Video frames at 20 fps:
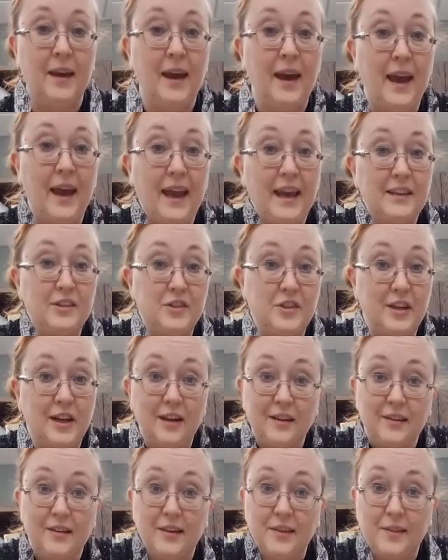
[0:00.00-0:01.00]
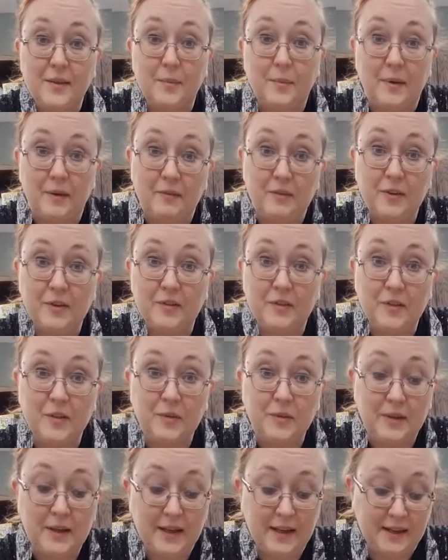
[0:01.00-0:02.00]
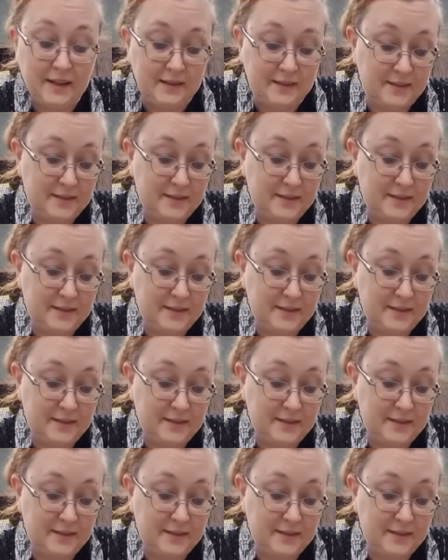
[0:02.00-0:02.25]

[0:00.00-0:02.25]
And check on them every few days.